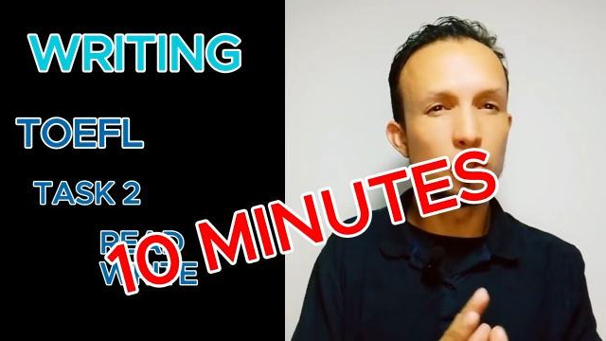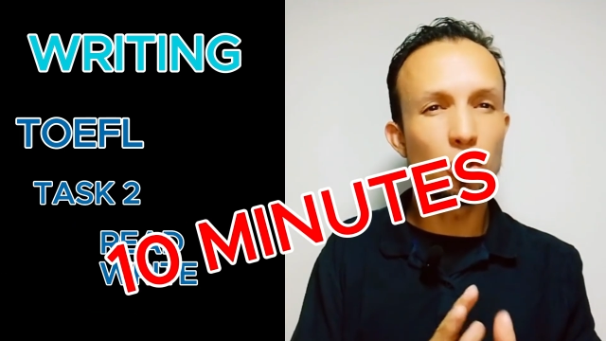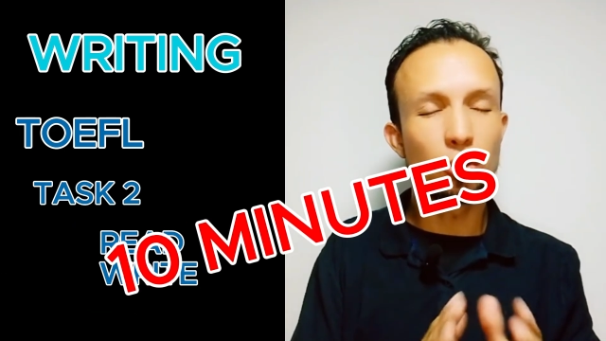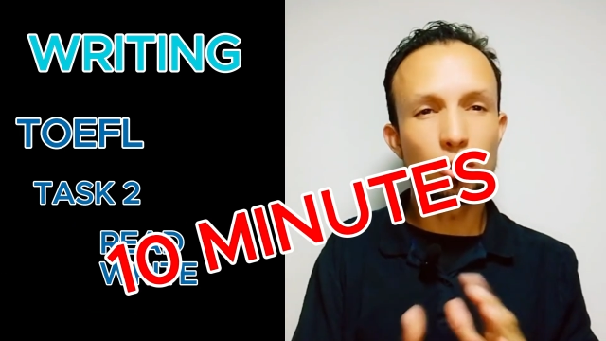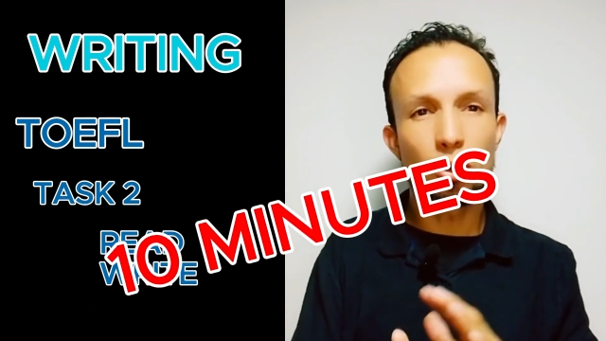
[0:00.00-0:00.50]

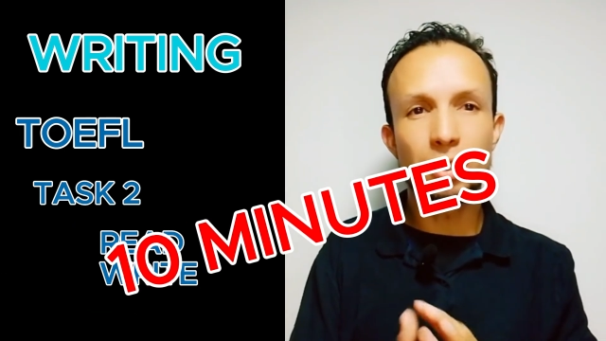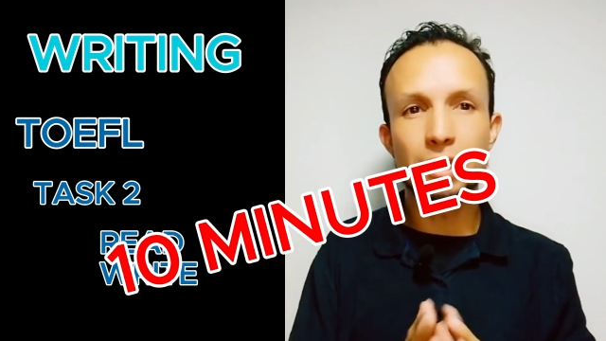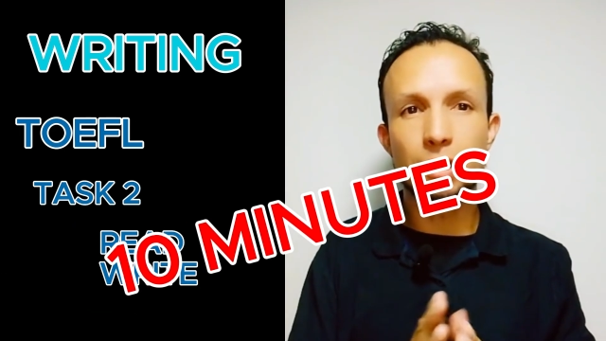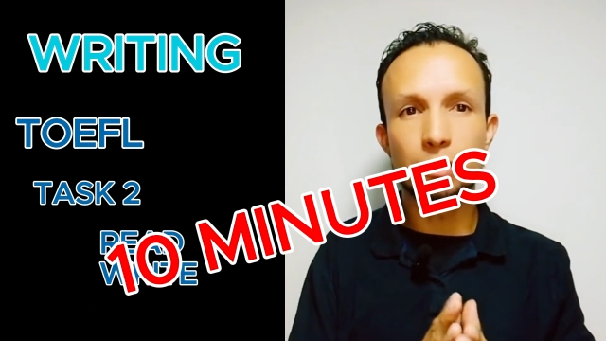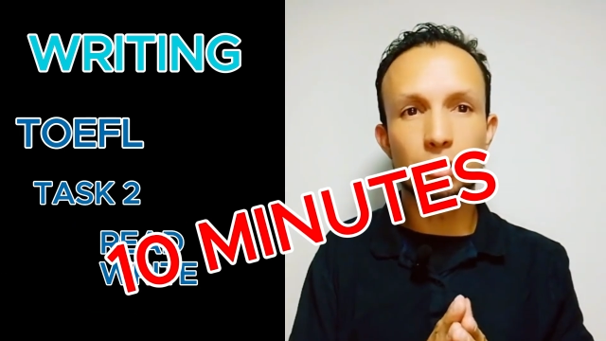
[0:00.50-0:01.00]
So
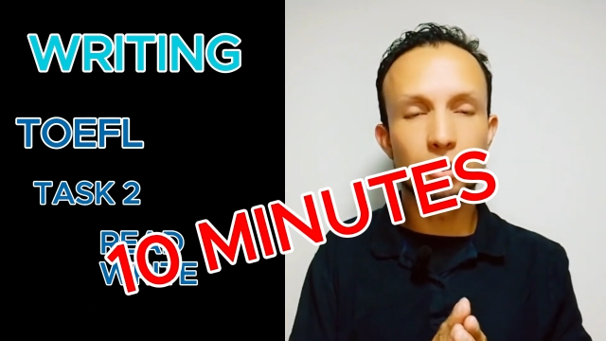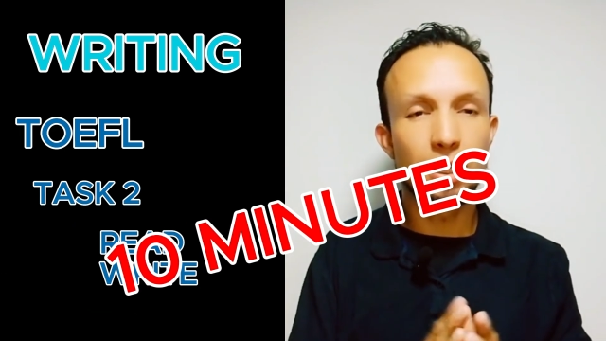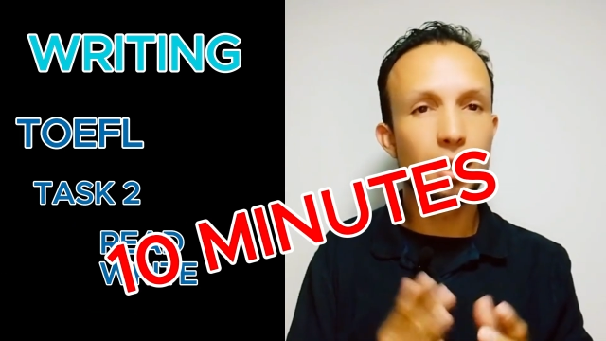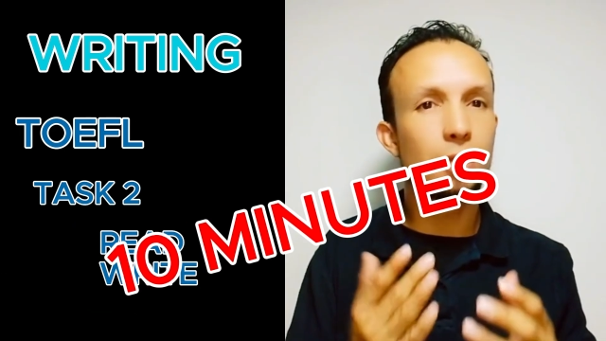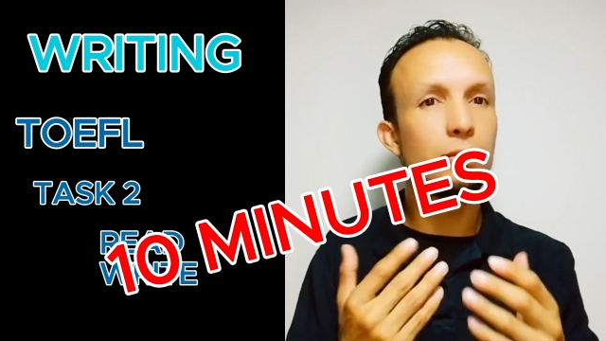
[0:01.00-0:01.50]
talking about
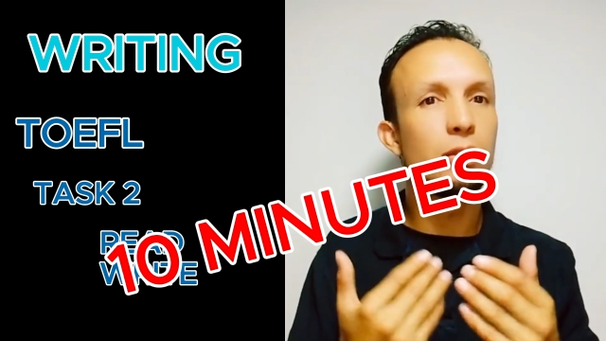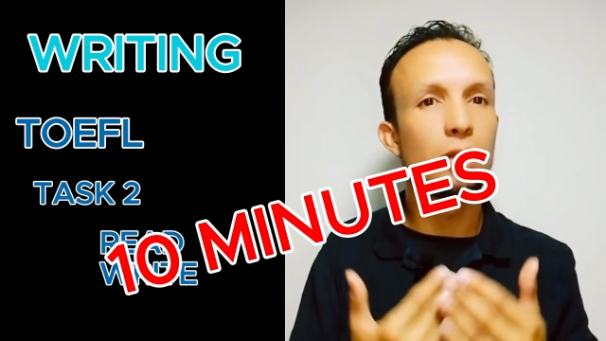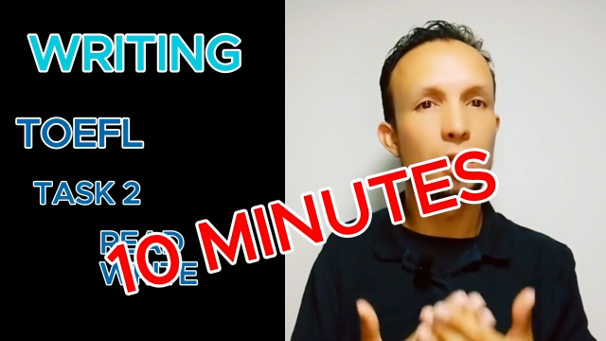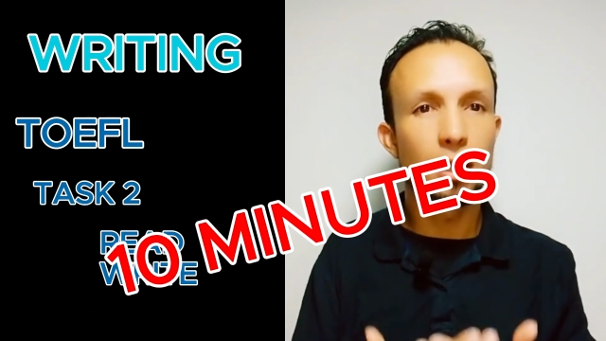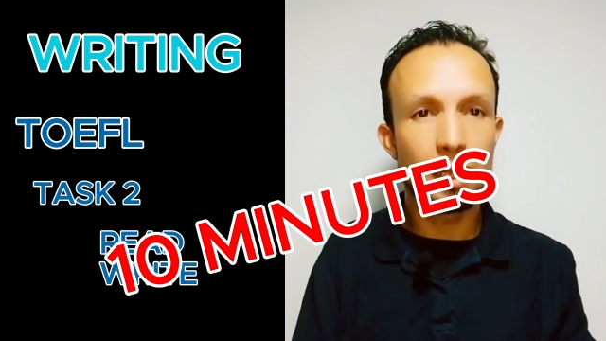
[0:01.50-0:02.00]
time
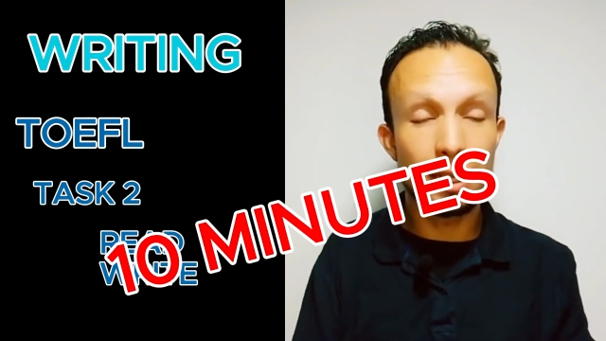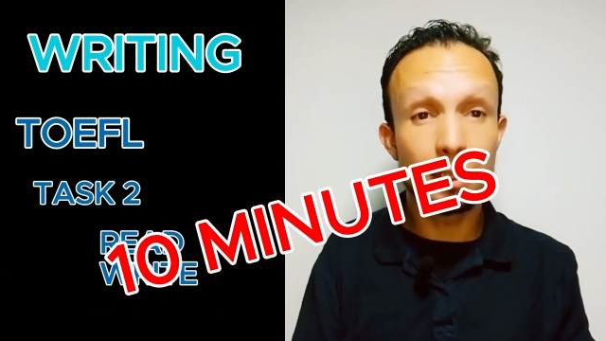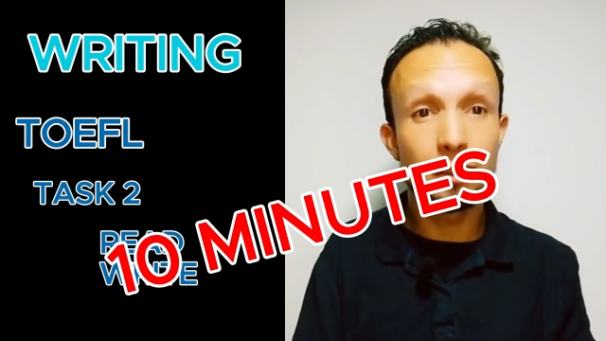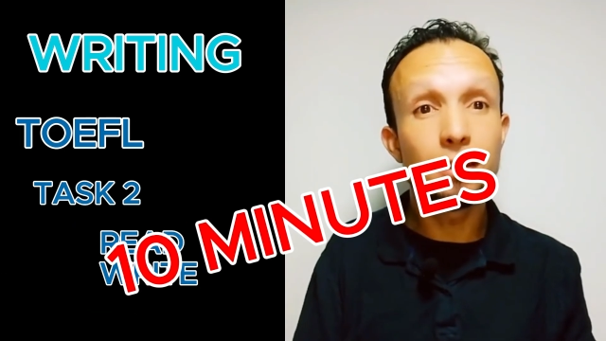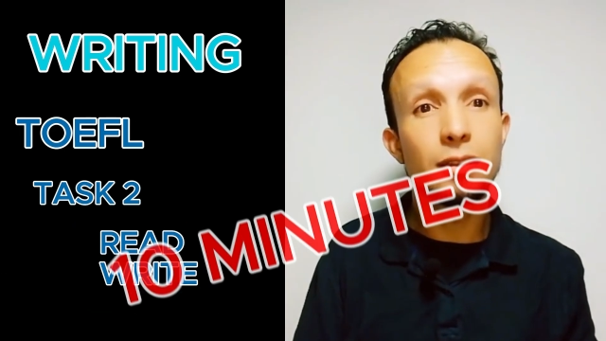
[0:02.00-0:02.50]

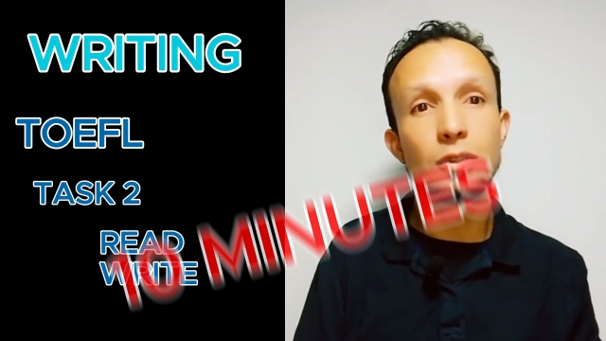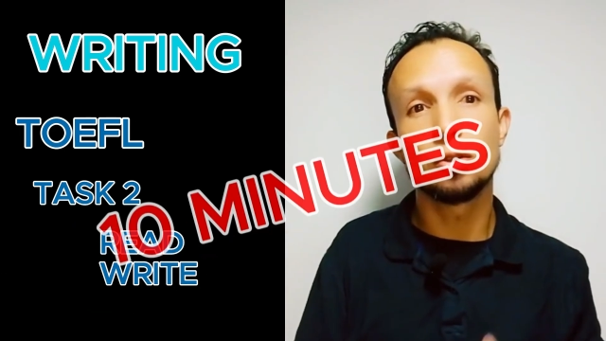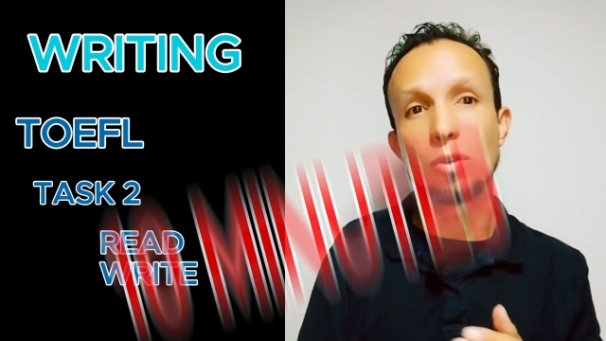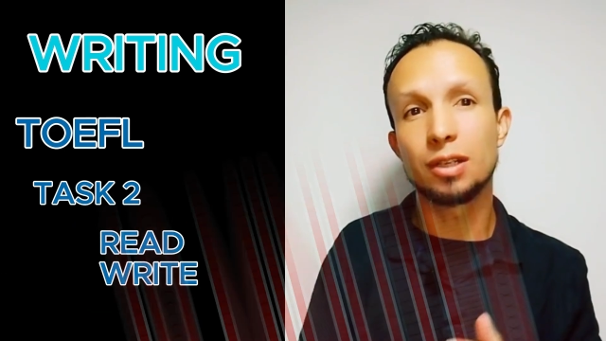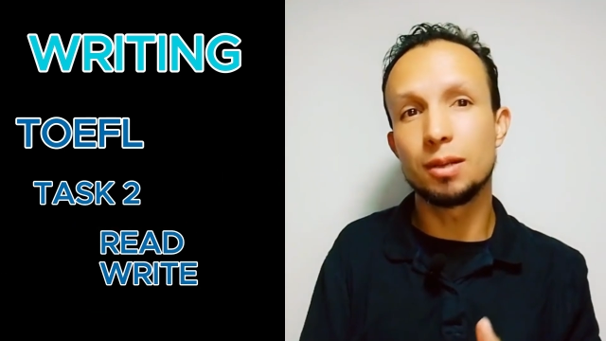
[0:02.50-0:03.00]
and
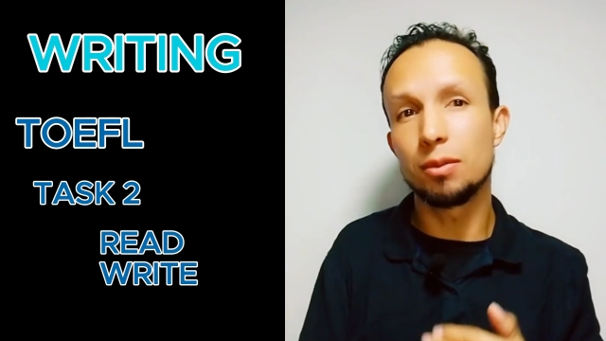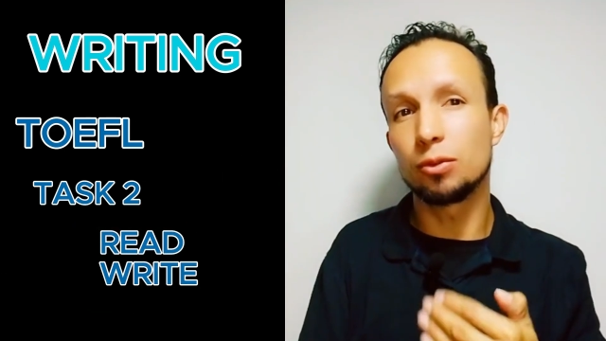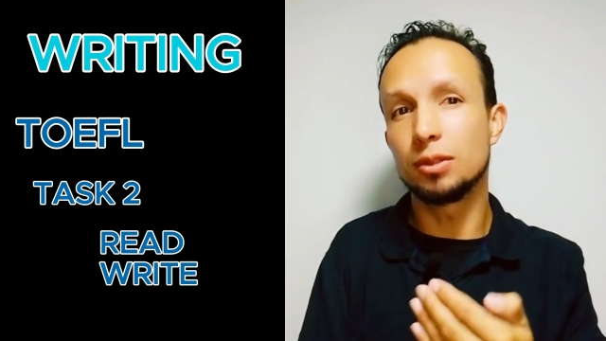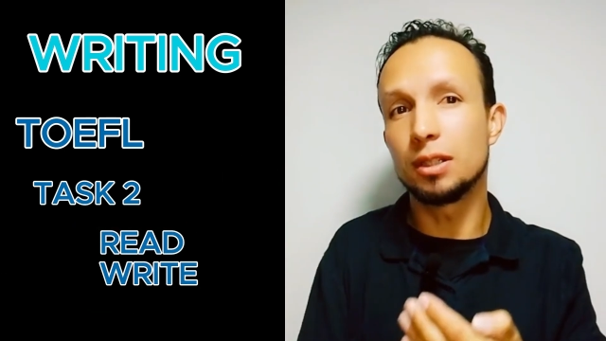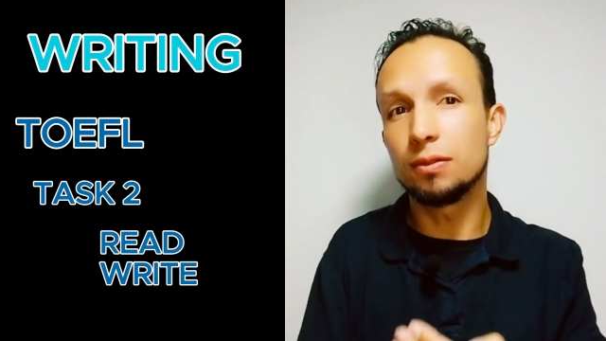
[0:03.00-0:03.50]
talking
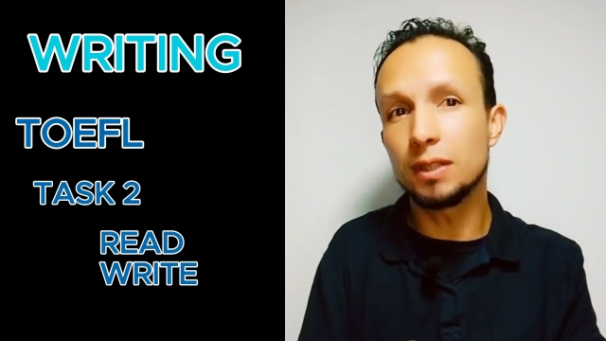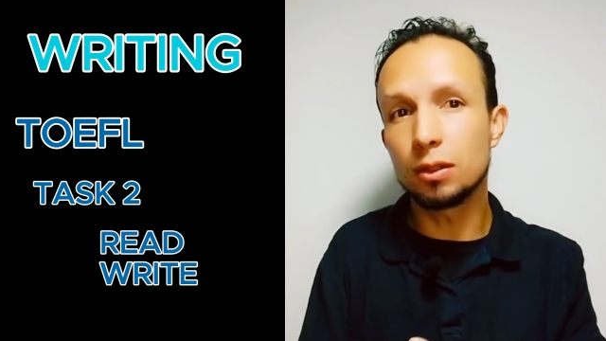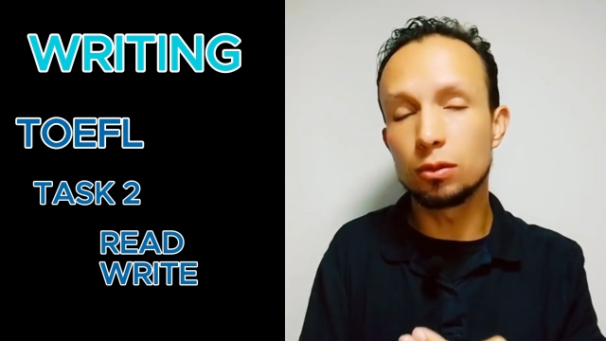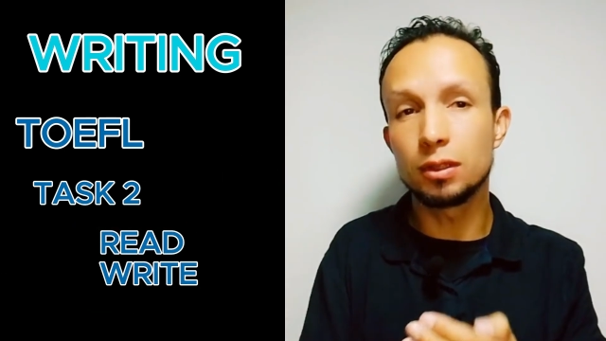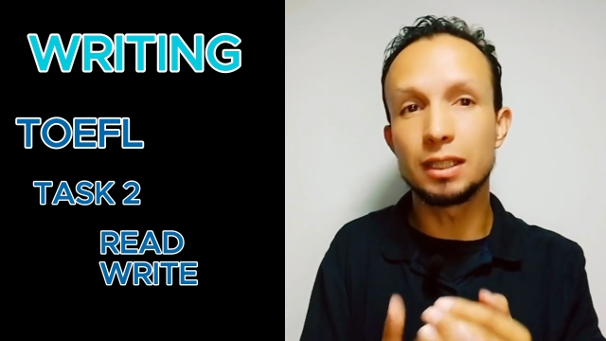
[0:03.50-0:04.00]
about the
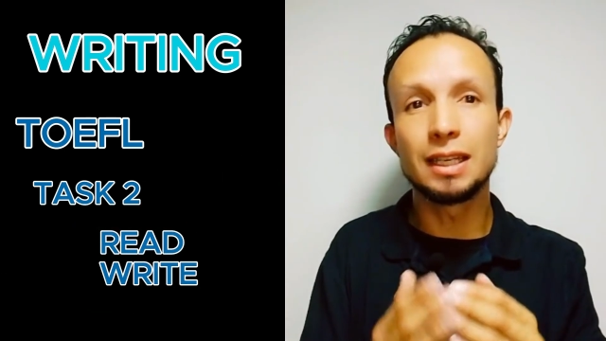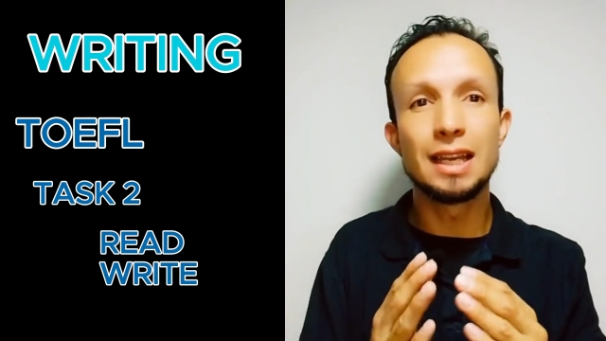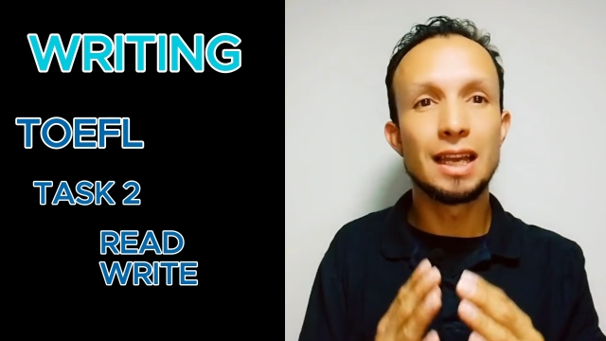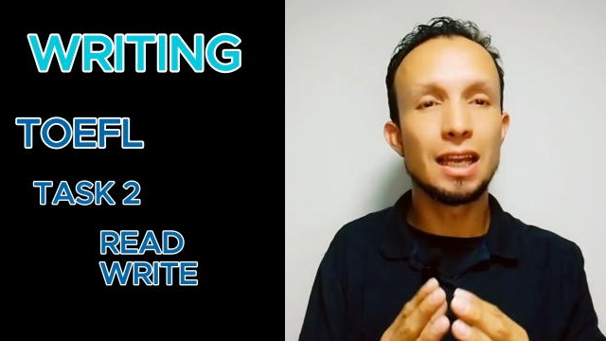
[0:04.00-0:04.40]
difficulty,